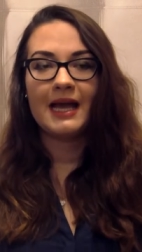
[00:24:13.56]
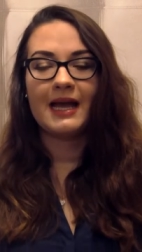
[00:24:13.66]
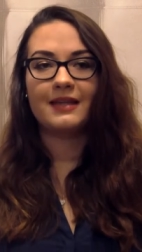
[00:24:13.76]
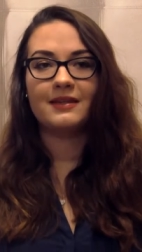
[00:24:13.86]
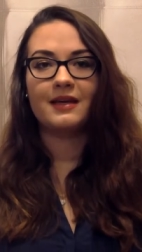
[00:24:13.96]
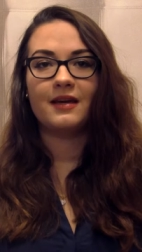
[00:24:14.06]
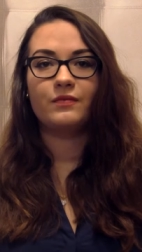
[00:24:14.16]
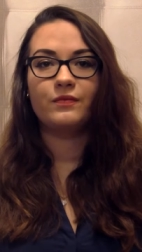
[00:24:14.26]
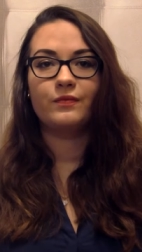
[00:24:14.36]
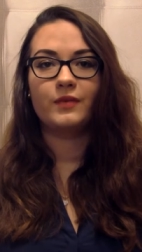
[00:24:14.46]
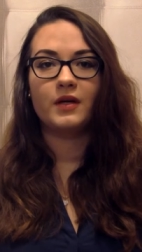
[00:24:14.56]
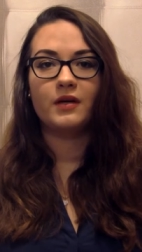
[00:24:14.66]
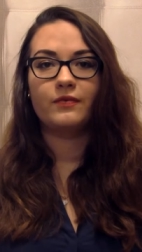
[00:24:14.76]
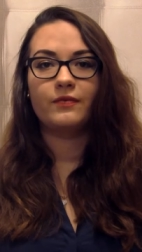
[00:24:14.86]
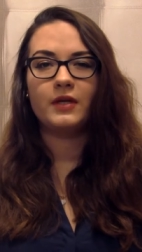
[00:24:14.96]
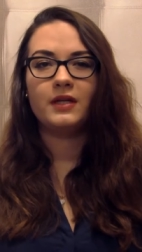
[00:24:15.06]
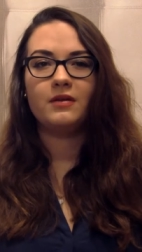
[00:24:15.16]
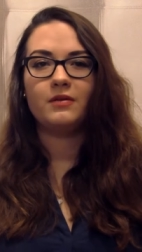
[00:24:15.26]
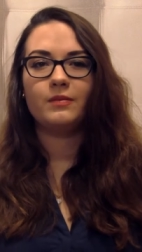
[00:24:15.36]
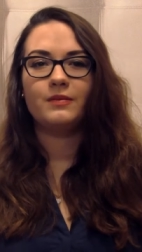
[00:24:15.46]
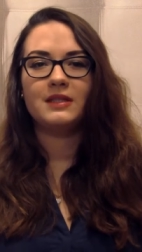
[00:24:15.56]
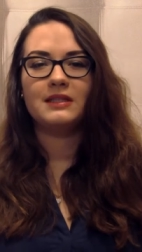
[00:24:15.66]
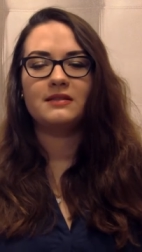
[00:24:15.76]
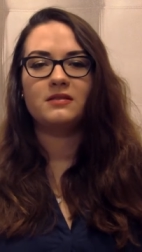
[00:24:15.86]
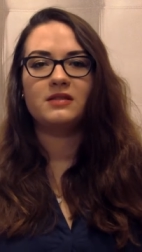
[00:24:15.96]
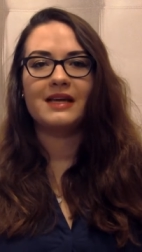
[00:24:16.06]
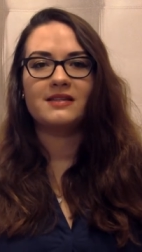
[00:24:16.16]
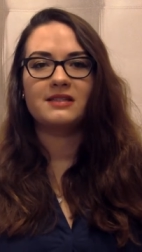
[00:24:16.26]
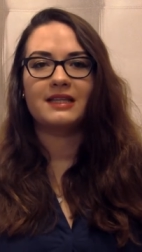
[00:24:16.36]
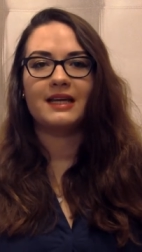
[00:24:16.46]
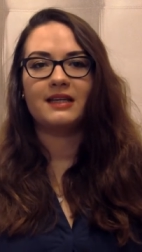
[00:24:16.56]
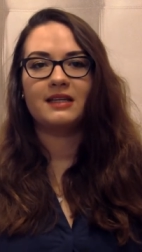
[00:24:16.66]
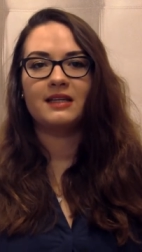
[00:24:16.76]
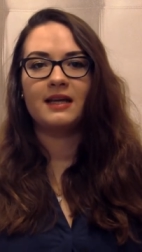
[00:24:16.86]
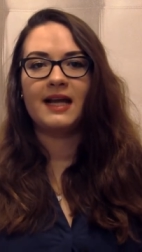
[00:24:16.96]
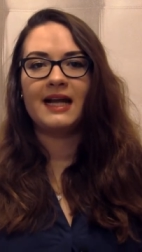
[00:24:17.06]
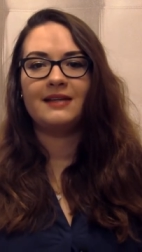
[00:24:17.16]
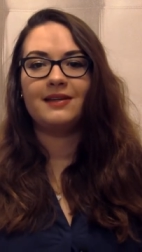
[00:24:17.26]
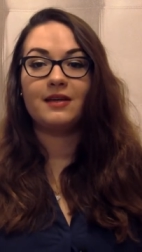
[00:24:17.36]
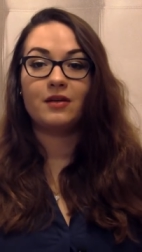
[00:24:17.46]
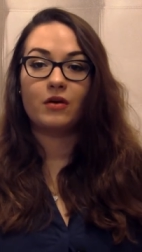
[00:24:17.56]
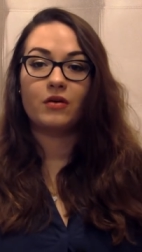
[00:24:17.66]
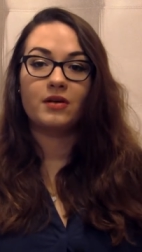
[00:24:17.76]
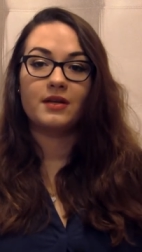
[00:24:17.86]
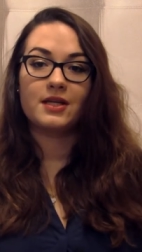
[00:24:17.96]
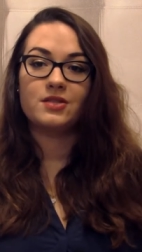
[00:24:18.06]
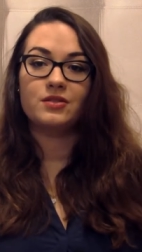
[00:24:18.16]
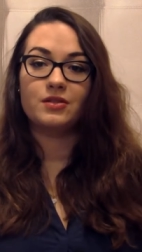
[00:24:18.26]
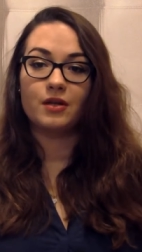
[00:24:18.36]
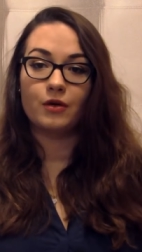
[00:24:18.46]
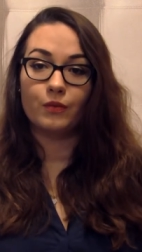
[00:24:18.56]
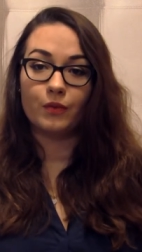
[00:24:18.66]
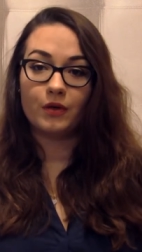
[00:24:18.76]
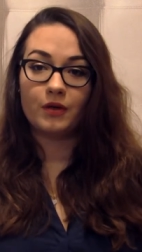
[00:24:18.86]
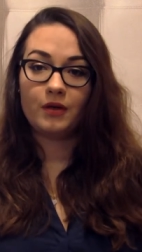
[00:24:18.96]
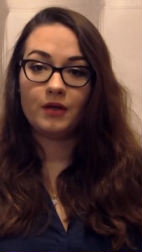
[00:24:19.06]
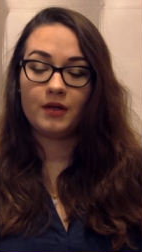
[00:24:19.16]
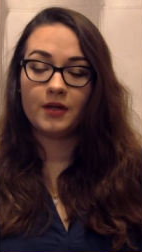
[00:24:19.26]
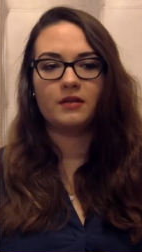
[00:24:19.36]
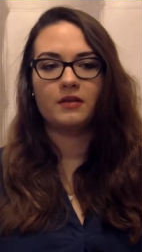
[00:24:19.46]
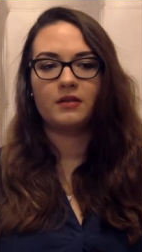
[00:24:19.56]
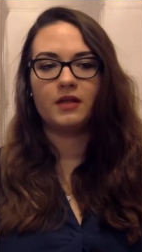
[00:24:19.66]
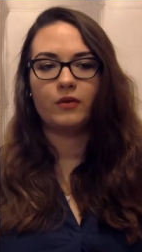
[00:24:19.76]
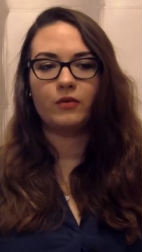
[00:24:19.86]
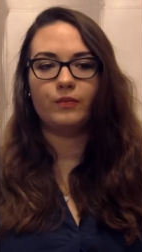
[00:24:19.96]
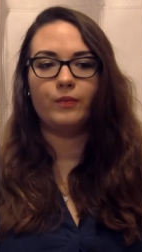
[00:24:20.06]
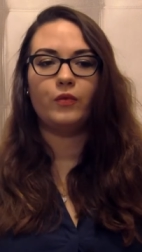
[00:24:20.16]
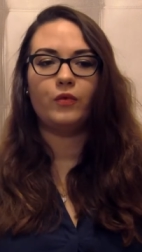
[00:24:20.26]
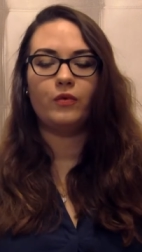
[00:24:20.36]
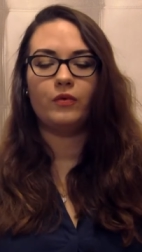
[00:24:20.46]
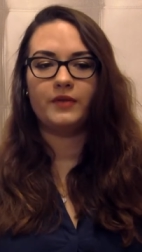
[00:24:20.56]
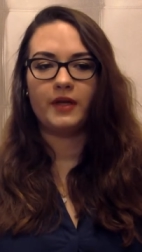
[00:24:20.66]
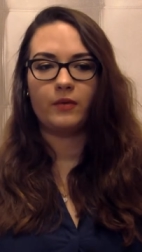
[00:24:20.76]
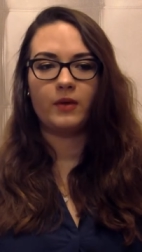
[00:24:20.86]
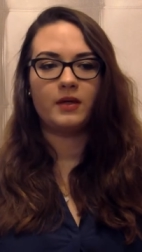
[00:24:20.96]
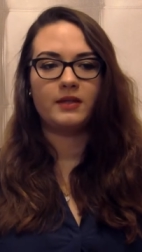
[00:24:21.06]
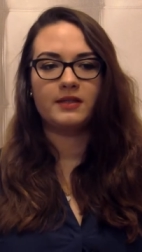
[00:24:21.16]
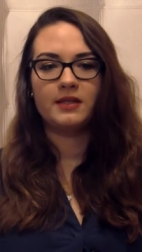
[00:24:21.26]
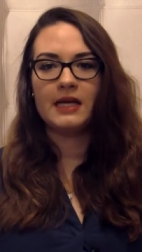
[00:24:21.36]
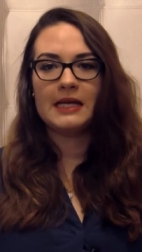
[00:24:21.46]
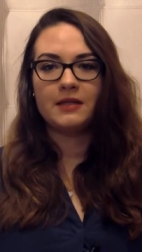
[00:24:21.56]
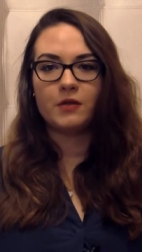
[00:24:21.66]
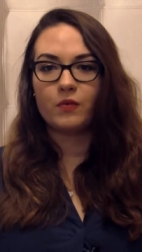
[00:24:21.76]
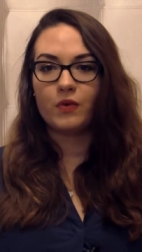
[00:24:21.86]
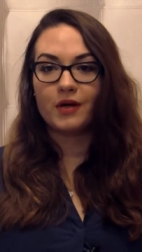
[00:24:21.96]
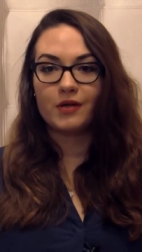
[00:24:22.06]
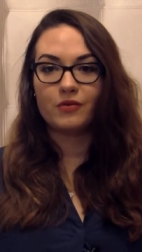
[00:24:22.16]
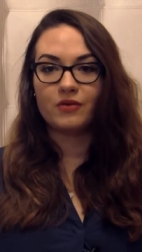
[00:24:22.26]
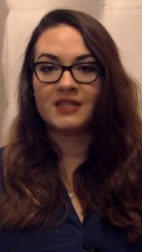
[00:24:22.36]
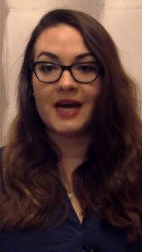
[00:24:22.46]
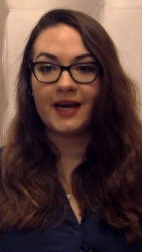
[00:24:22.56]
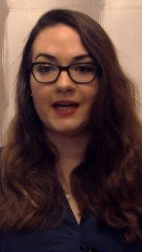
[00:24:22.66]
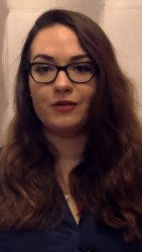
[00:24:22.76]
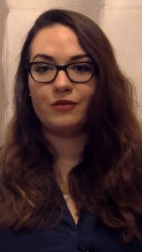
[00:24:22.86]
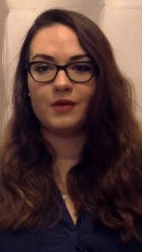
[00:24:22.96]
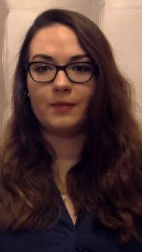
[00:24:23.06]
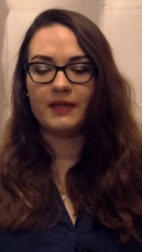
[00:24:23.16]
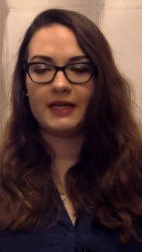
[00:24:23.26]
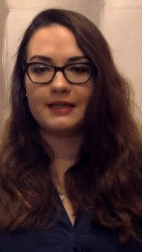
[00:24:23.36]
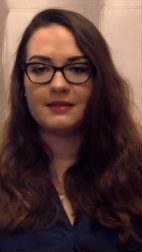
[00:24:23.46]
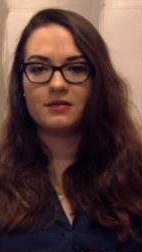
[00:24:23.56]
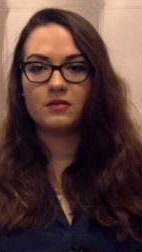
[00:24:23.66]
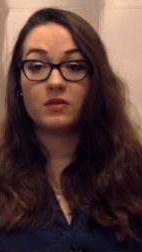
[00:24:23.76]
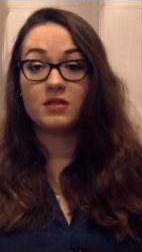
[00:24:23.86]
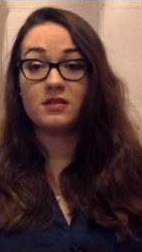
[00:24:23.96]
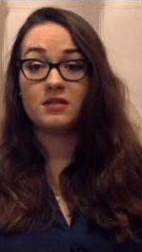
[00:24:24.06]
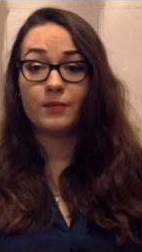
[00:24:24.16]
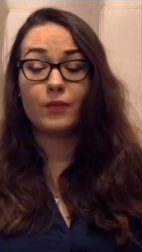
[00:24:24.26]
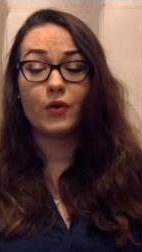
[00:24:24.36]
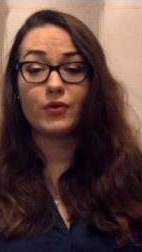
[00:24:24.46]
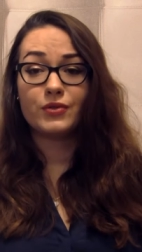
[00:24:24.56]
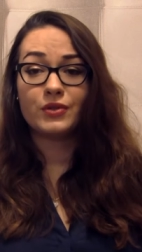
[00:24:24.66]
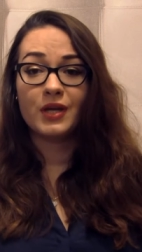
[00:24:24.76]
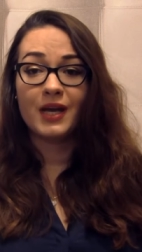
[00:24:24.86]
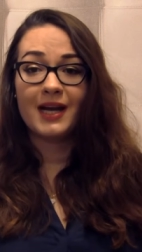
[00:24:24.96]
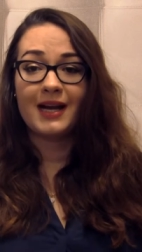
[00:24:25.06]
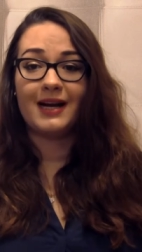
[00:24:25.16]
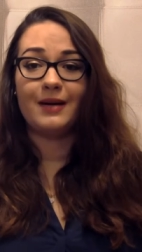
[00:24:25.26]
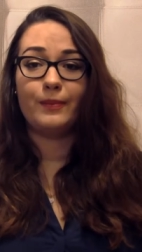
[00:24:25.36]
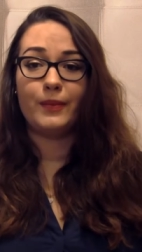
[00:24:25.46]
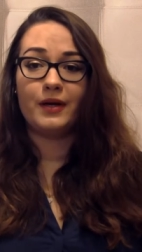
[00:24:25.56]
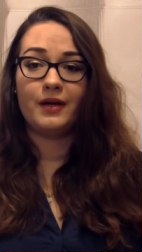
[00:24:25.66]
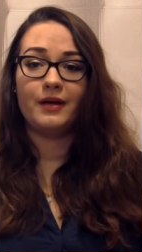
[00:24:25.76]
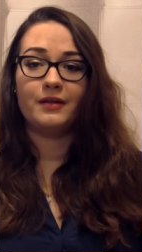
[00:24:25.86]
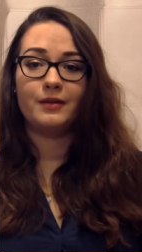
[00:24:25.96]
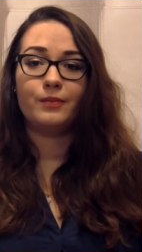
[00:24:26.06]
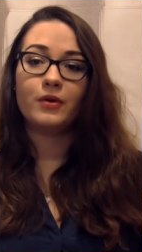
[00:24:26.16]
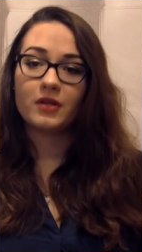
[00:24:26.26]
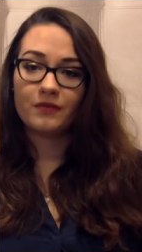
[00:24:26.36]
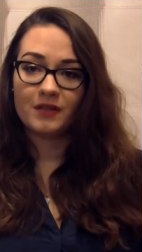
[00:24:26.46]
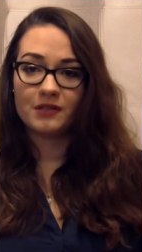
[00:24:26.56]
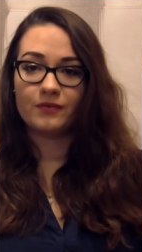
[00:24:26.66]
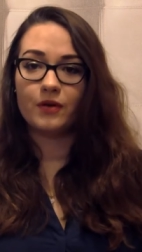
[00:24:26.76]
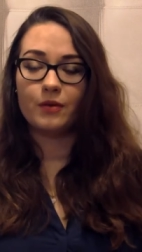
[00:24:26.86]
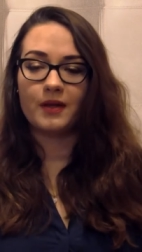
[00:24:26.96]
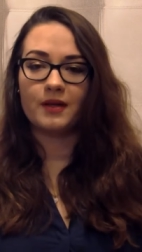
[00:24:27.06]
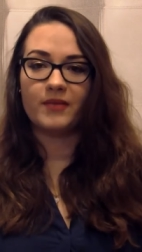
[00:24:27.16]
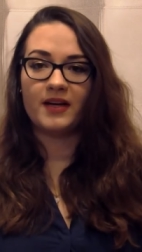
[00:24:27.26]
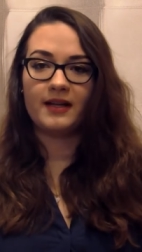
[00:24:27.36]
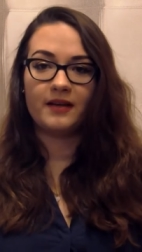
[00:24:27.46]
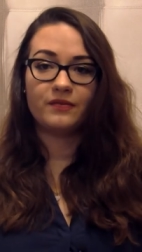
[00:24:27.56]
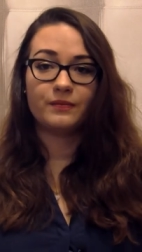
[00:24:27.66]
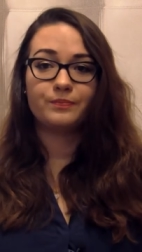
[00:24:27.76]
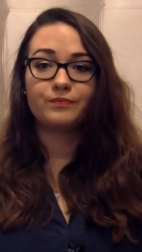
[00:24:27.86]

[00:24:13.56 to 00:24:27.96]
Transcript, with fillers: and they have uh, freedom in the sense that they can organize their work, they could move, they weren't they weren't you know tied to a place. So this is the most uh, important things for me in my life